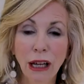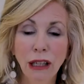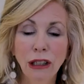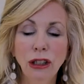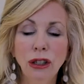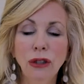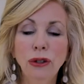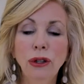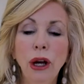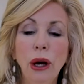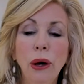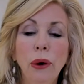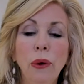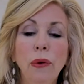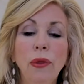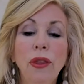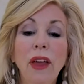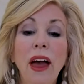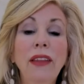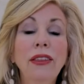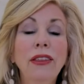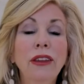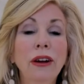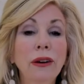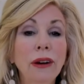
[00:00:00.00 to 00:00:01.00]
to know
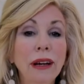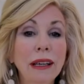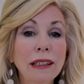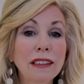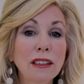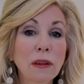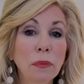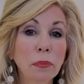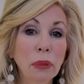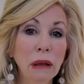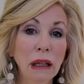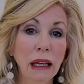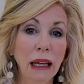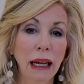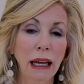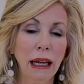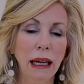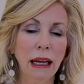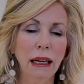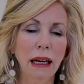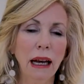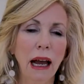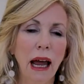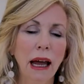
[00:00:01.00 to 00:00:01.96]
that there is a plan.